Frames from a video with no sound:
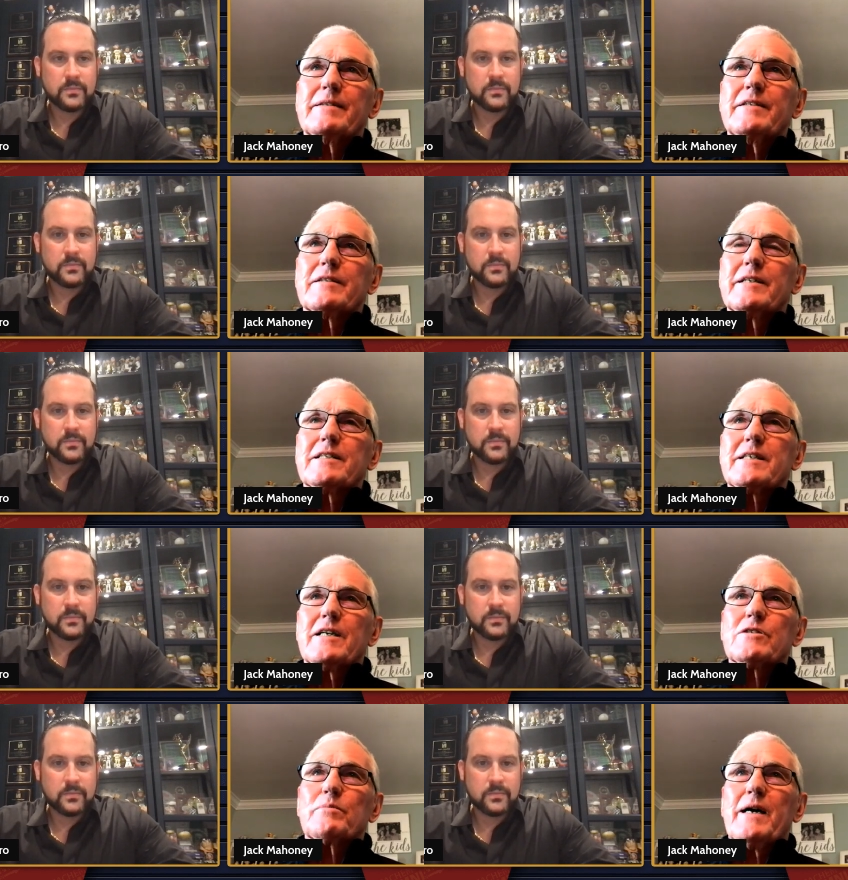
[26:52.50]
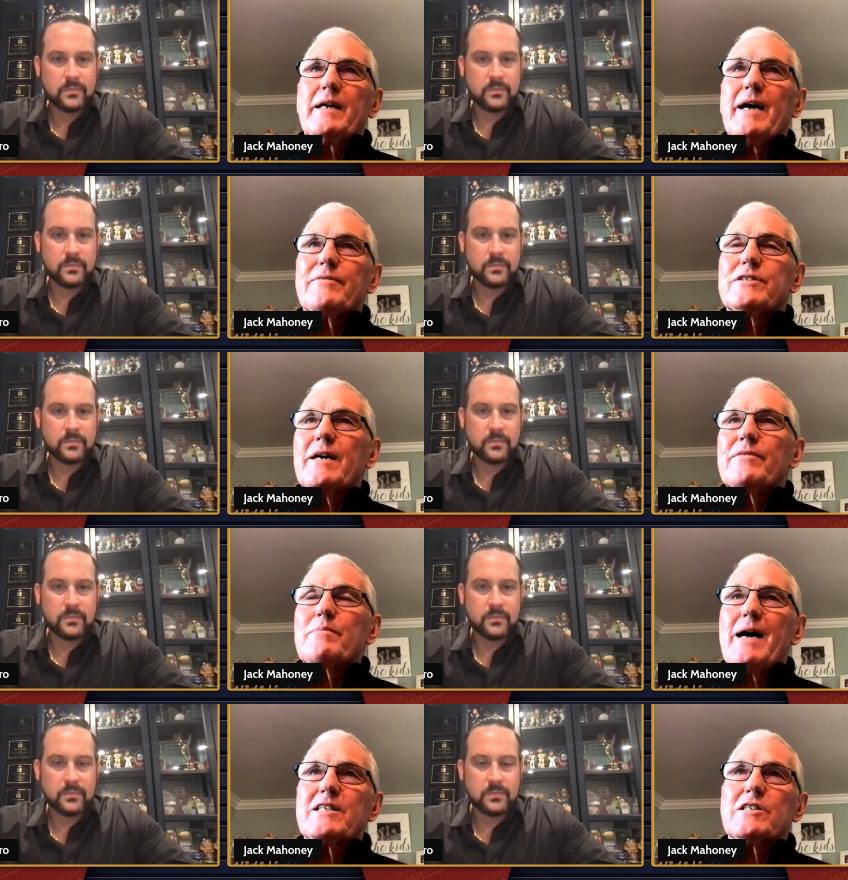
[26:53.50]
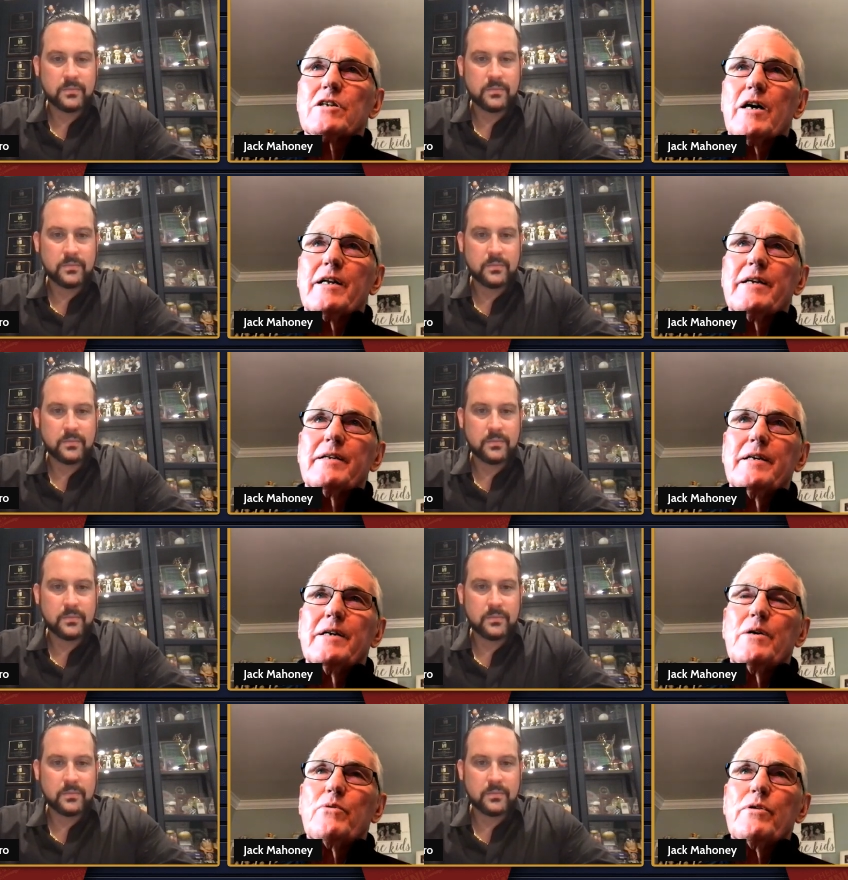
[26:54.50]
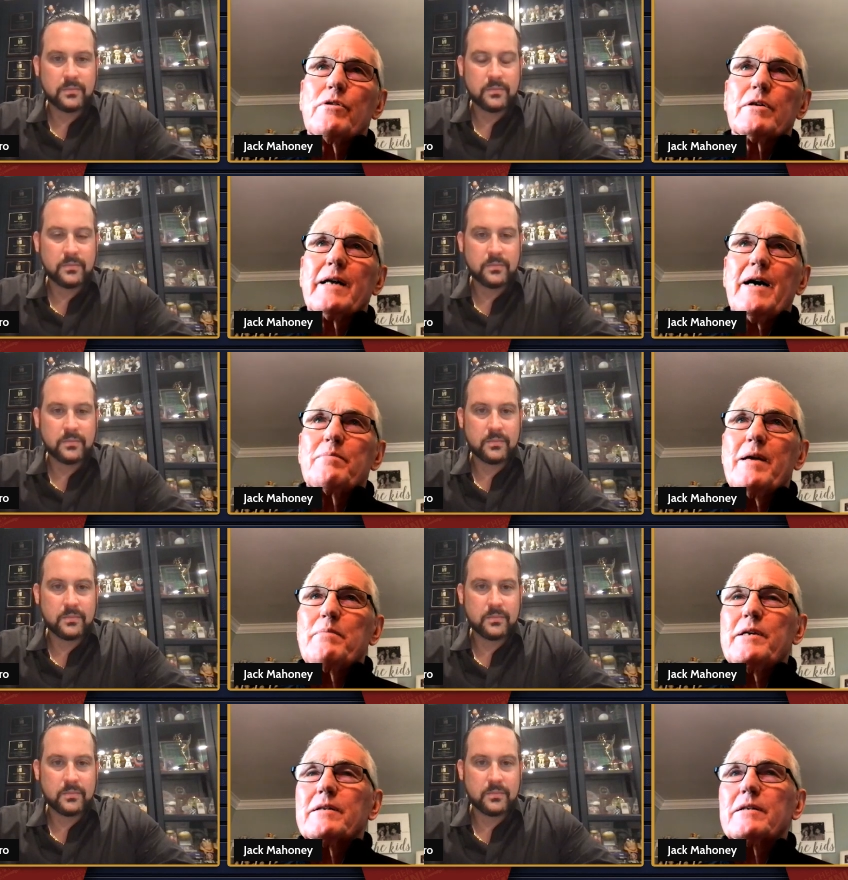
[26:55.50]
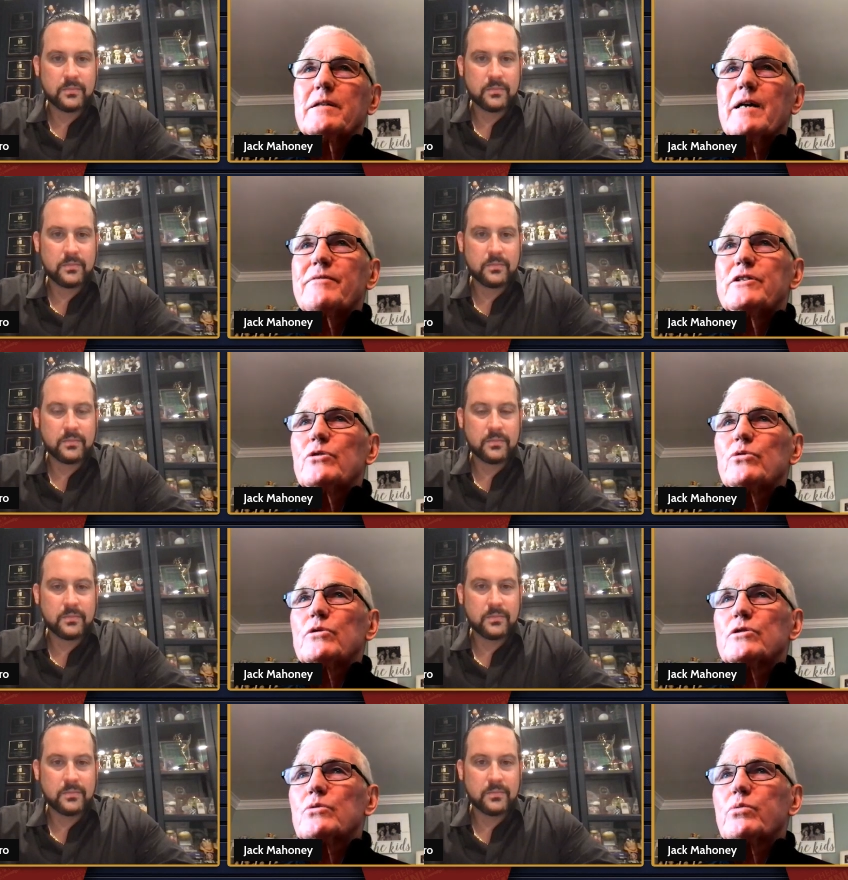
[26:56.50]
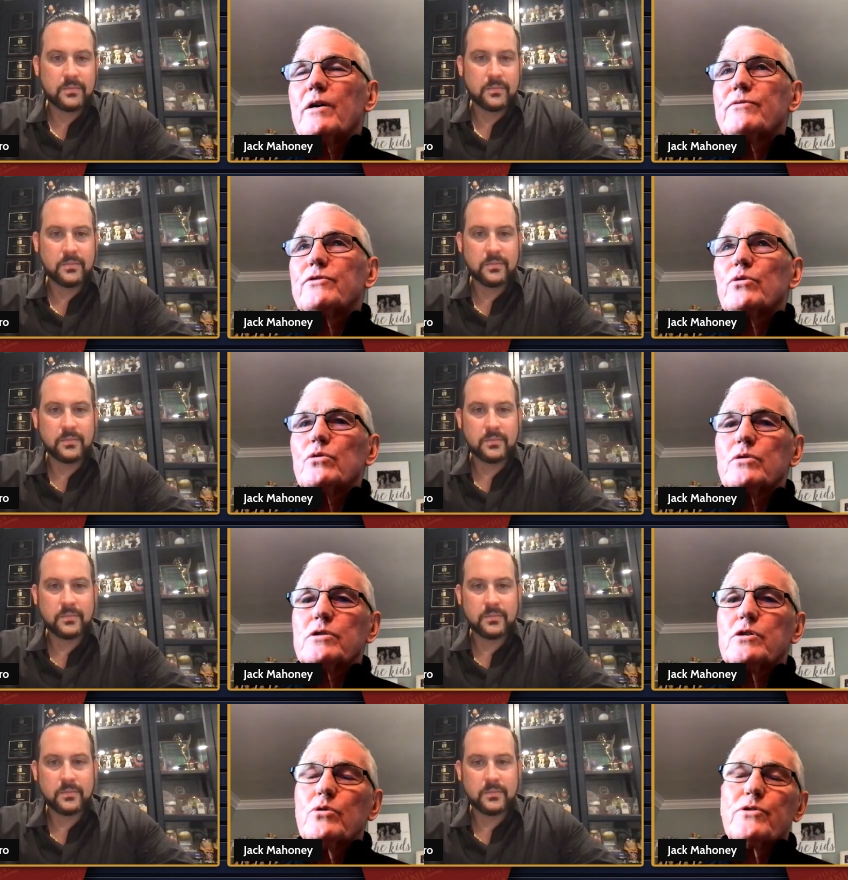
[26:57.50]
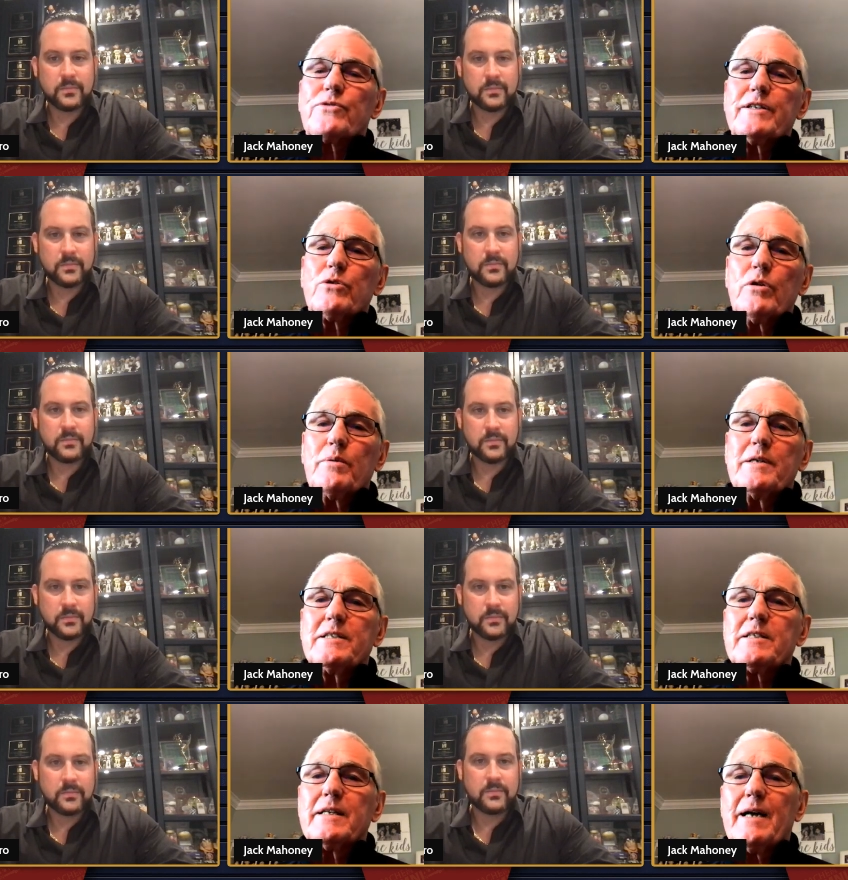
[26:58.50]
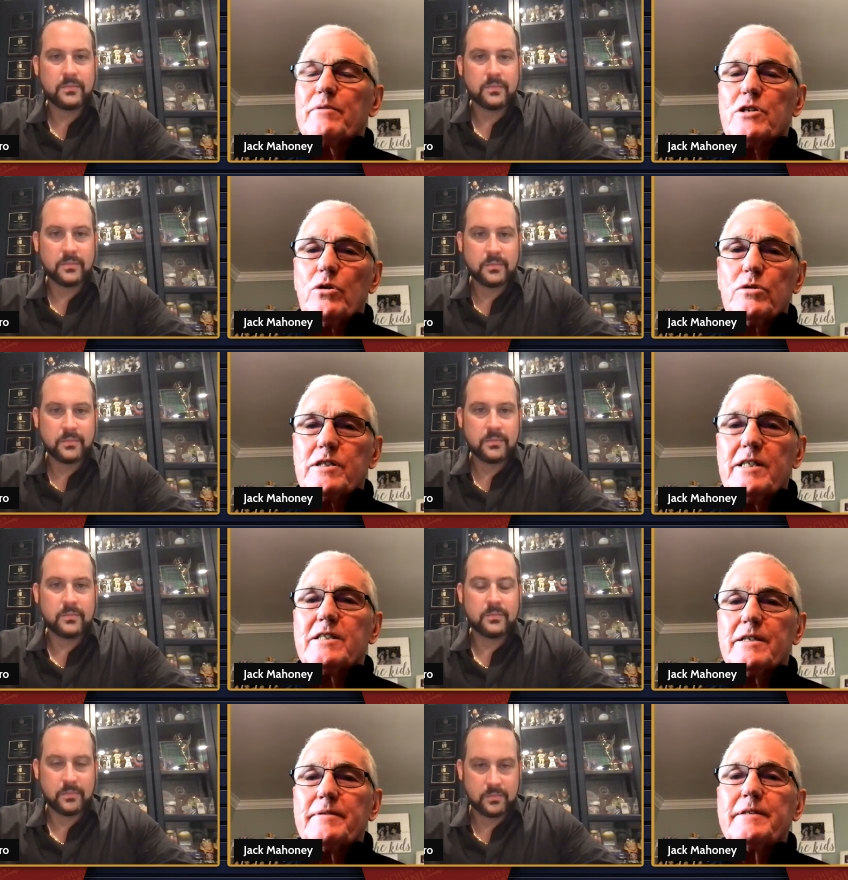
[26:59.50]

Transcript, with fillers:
Speaker 1: your league schedule might have seven matches on it we were allowed maybe 11 duels, 12 duels, two or three tournaments, and that was your whole season,